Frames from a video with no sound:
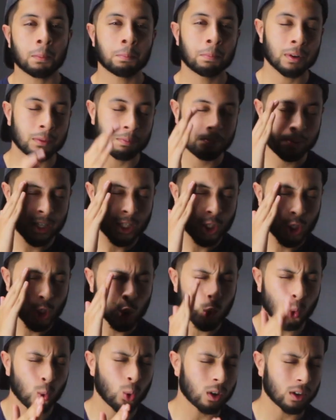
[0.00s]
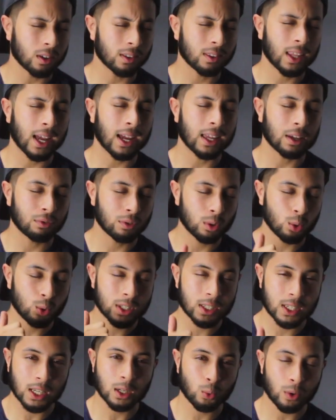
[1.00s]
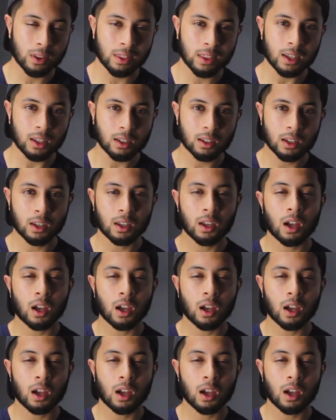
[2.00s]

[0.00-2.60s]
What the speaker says: but be sure that if you stick with it,